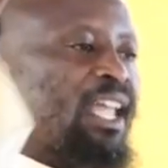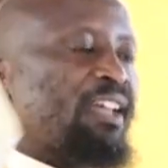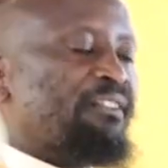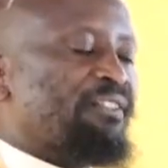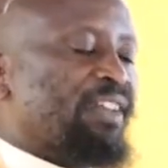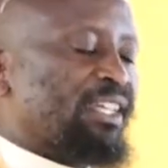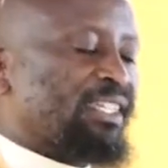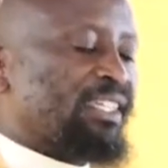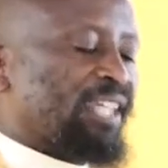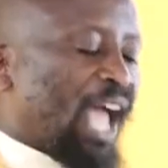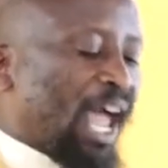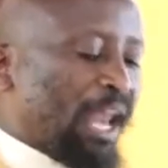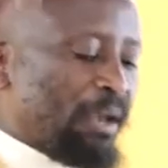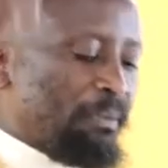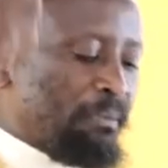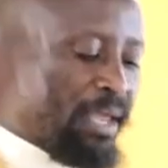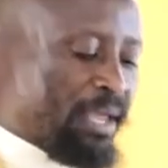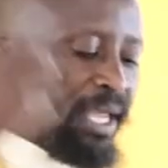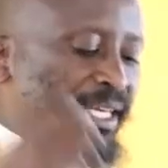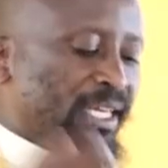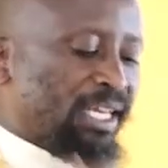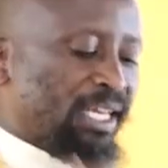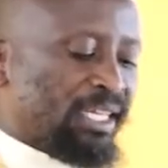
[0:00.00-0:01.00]
gave it, and
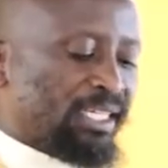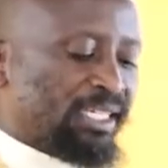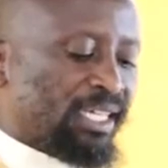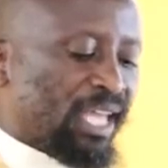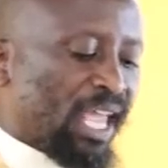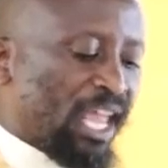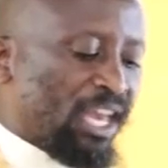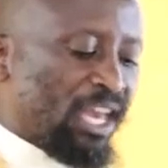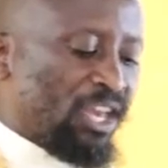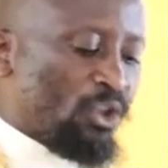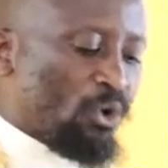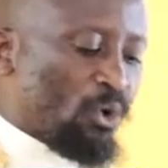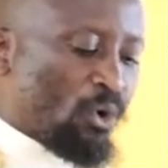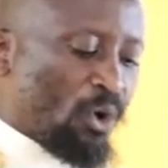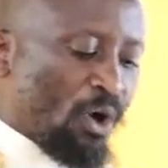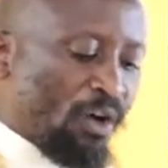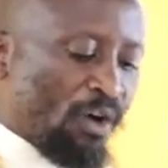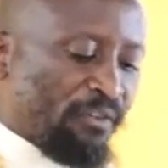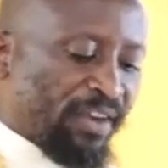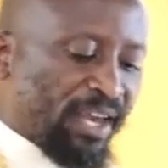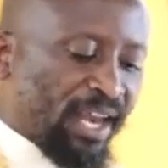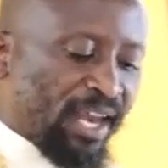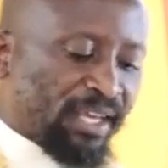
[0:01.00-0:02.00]
made it a new
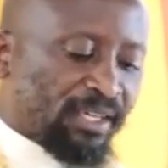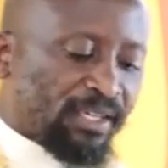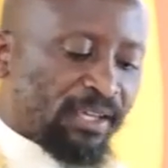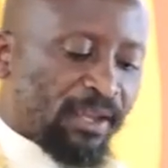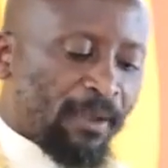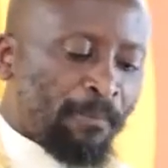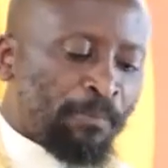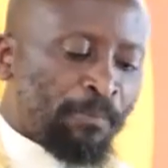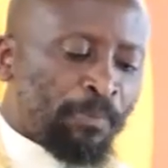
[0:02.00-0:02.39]
covenant.